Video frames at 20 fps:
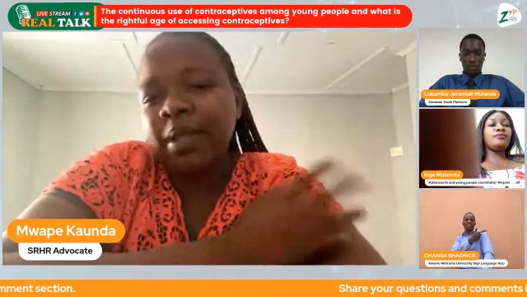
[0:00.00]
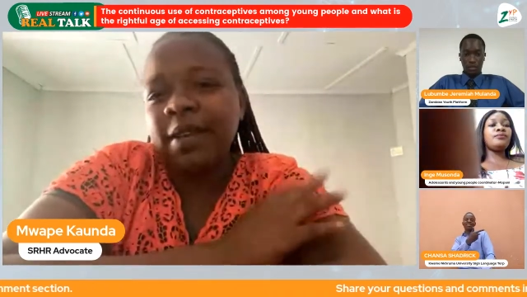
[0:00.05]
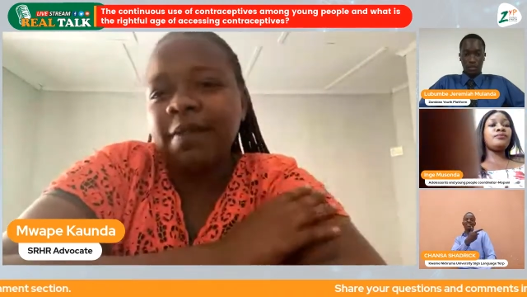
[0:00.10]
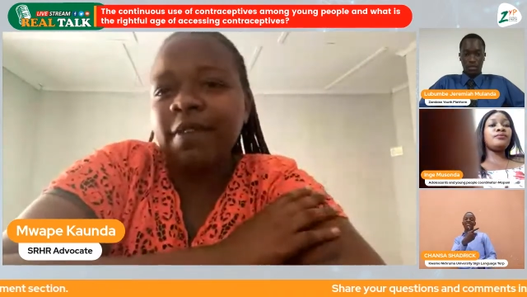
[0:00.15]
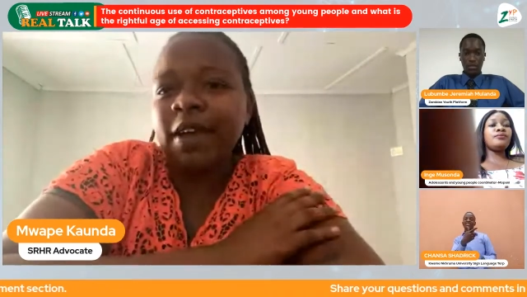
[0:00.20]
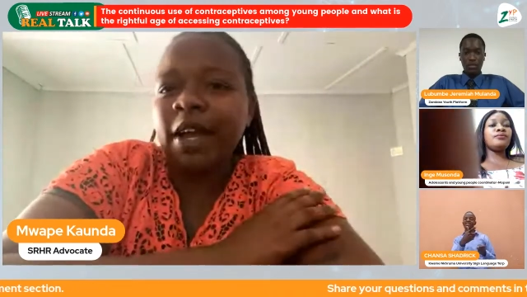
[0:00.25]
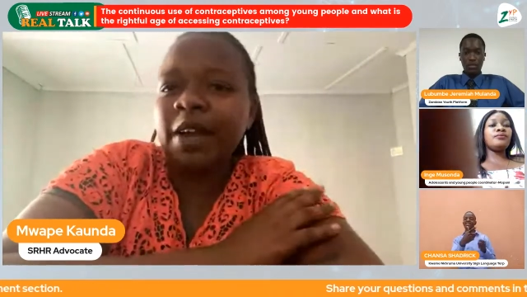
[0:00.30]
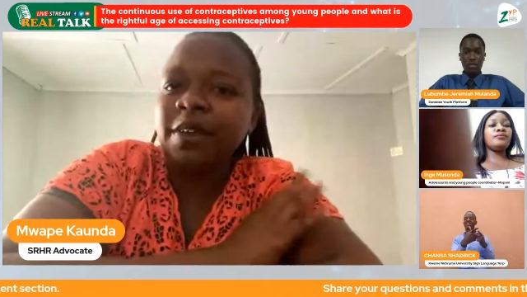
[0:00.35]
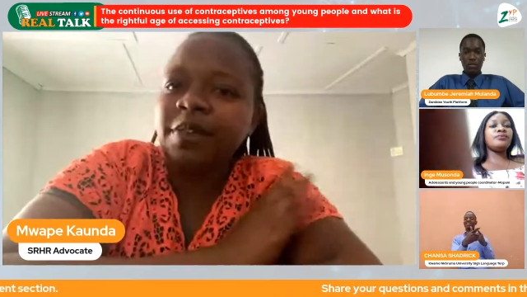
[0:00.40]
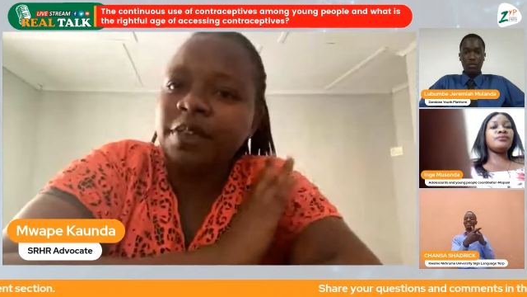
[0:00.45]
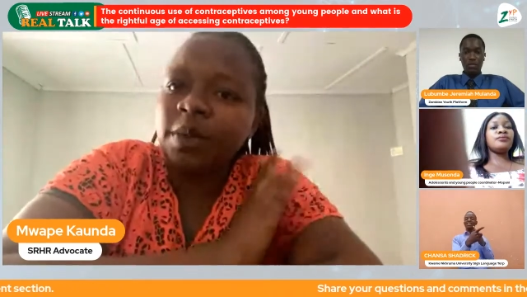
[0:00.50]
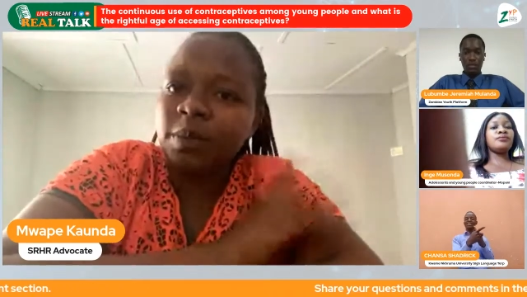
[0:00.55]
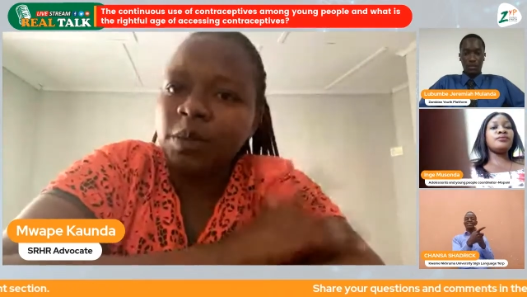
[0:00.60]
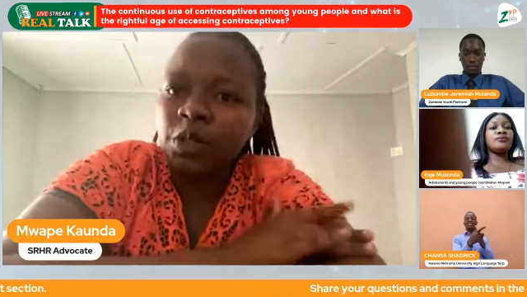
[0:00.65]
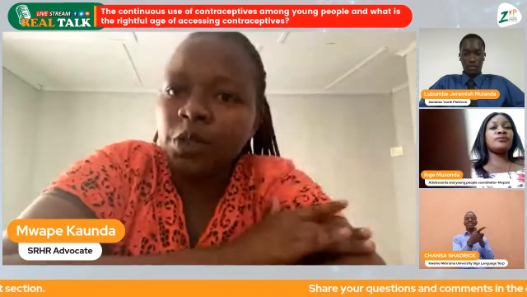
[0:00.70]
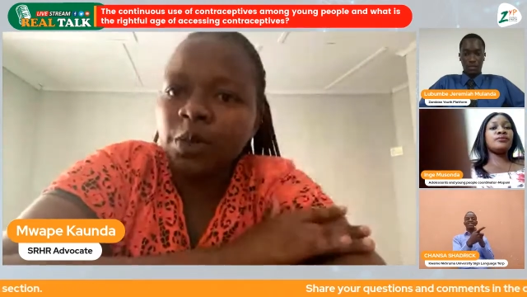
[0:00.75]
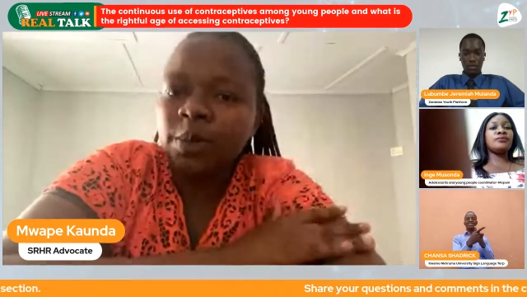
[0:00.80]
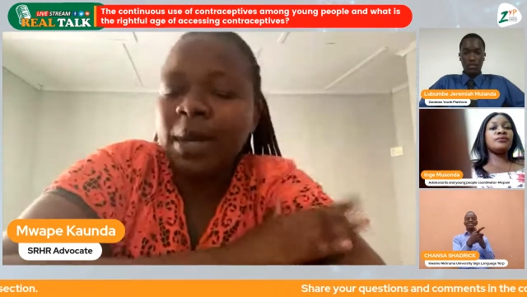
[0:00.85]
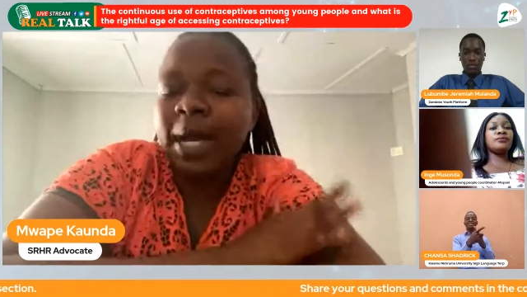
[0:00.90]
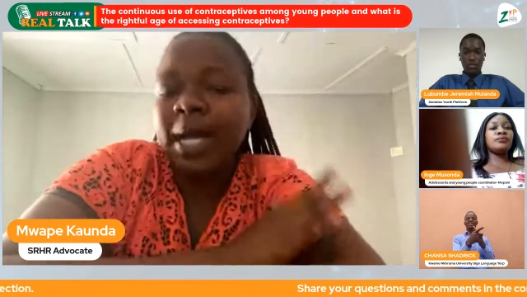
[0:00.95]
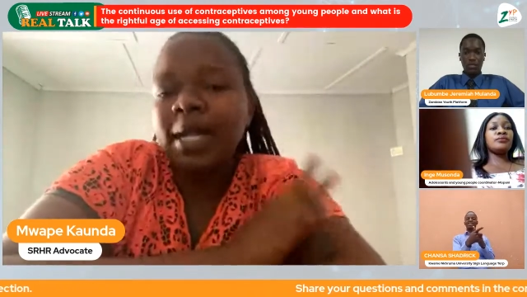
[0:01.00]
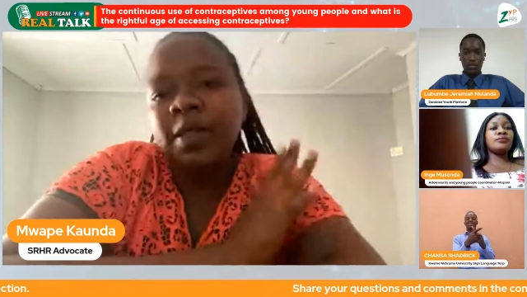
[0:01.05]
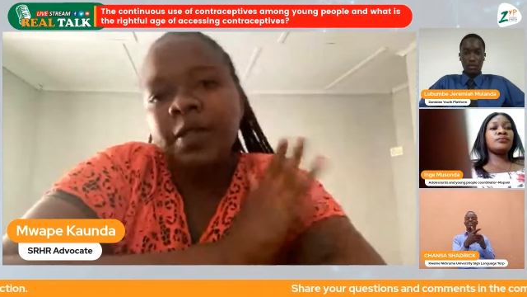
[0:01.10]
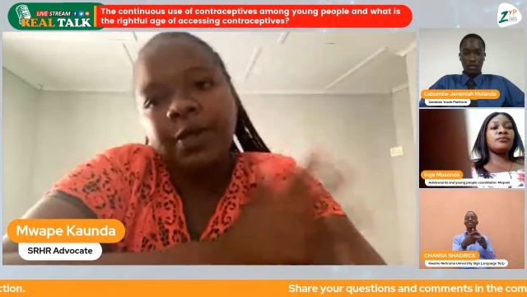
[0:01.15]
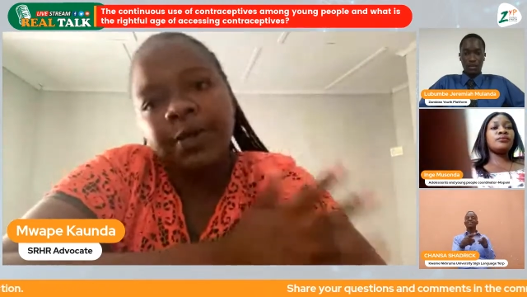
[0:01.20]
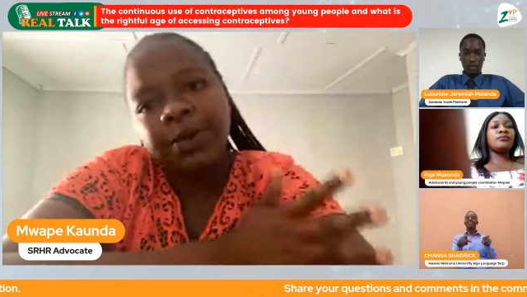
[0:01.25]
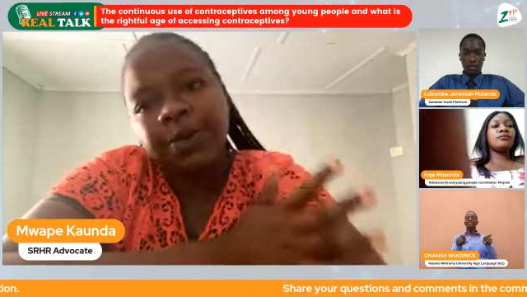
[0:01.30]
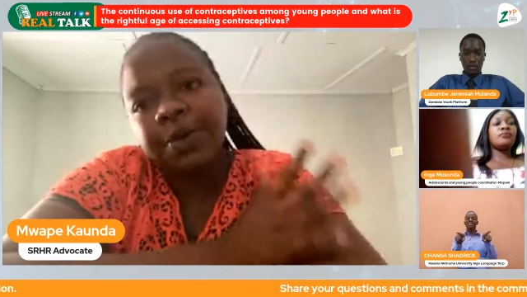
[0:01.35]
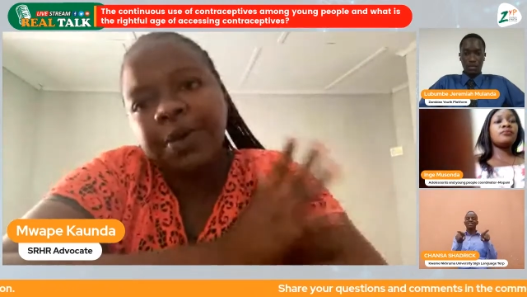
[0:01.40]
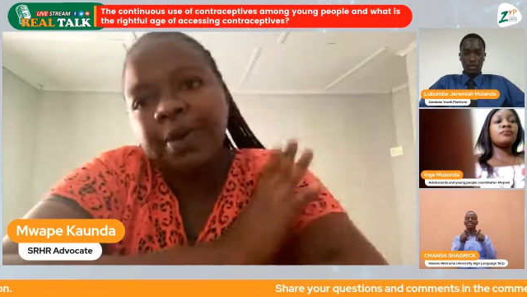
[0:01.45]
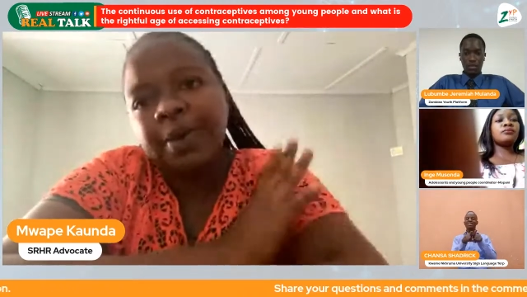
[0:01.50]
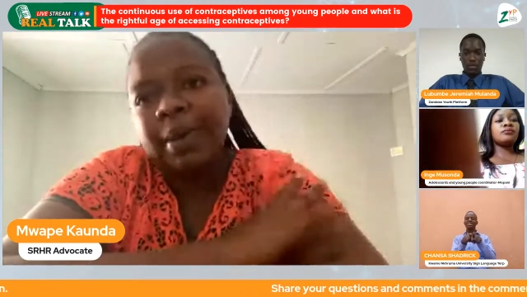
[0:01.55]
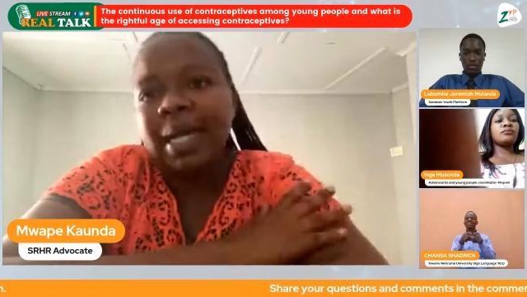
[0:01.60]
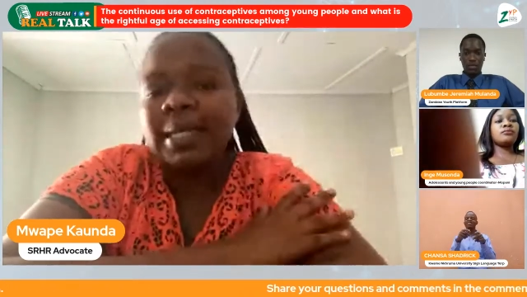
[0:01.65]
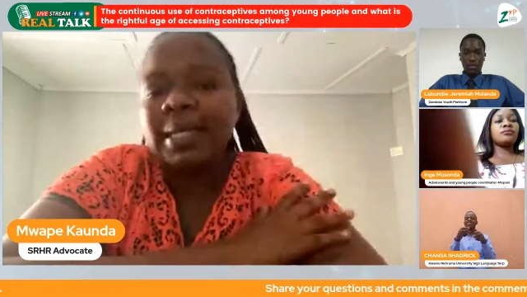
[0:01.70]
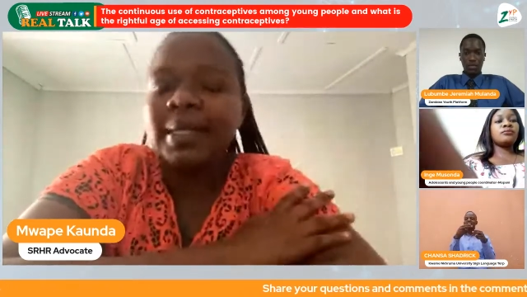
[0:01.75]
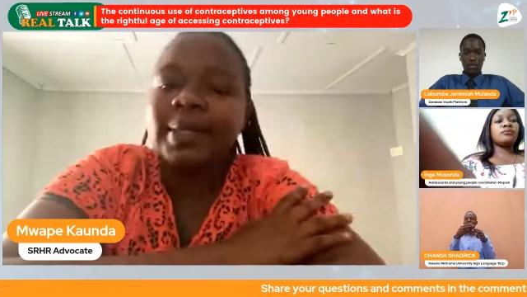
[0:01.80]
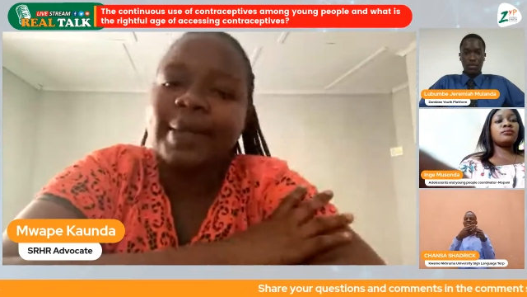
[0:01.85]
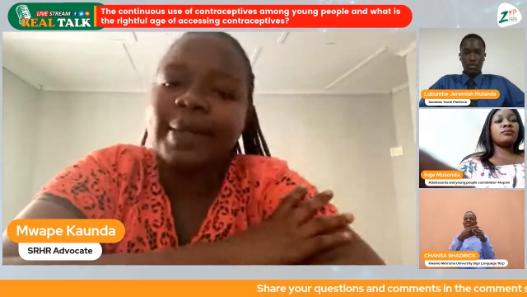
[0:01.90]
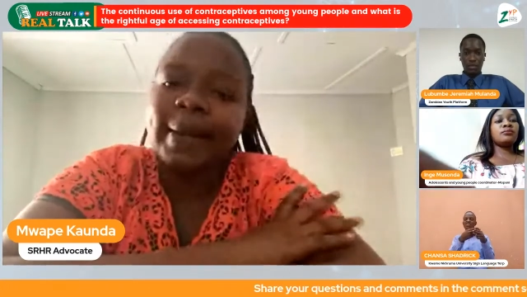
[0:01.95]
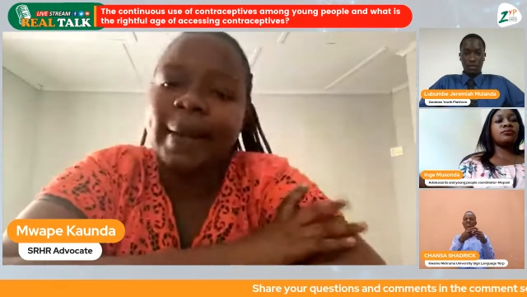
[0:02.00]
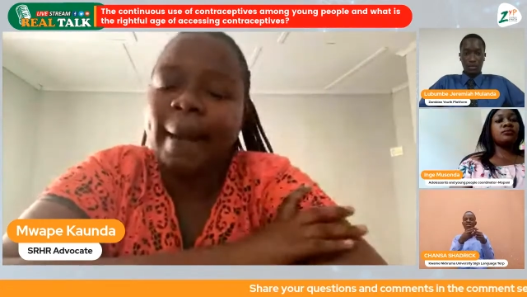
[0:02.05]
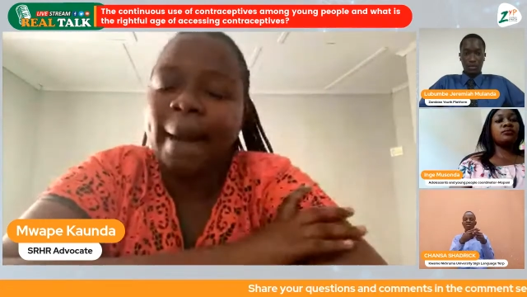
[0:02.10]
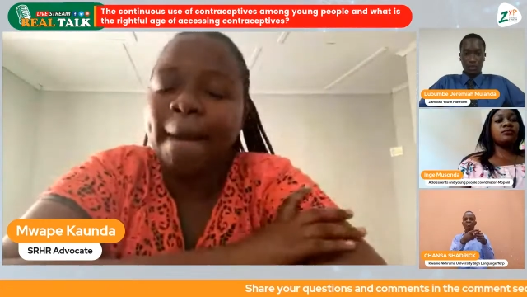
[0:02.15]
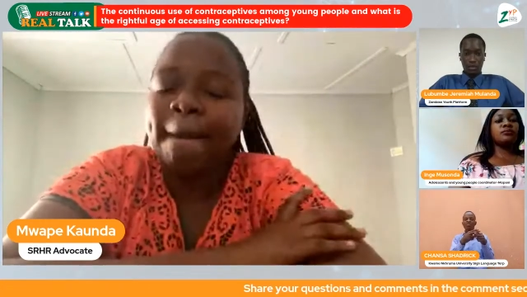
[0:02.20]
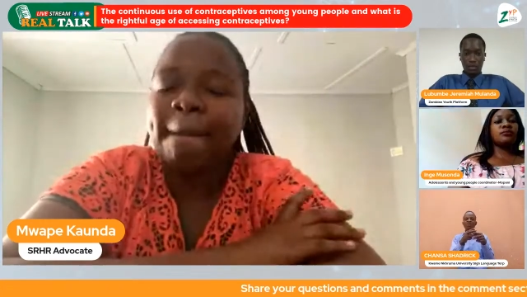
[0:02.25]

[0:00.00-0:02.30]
They vary from 2 months to 3 months. Yeah.